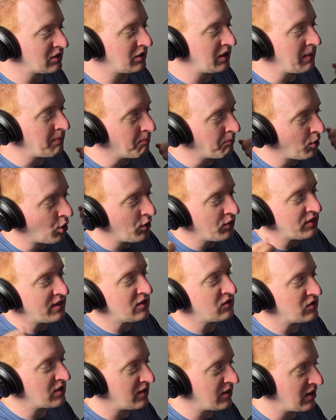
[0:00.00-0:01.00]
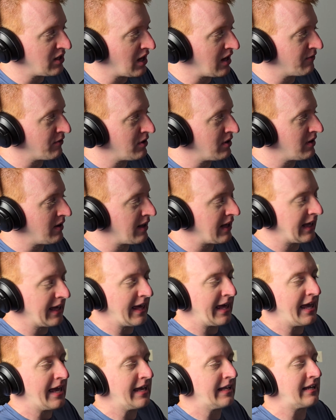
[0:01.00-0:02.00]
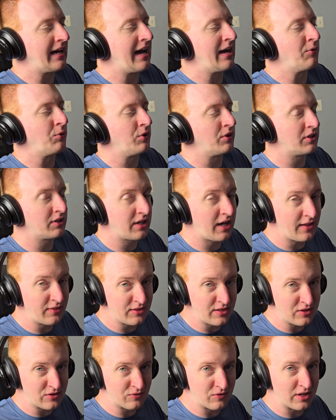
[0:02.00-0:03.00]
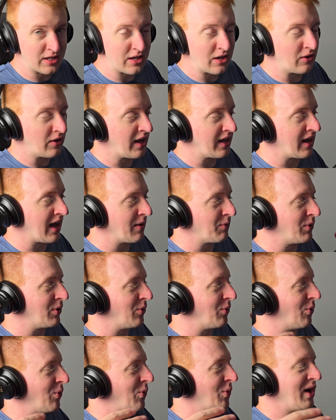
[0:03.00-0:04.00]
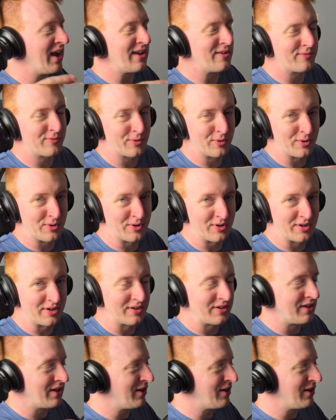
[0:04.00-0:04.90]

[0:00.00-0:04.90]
put this in the oven and I will cut this video and I will wait for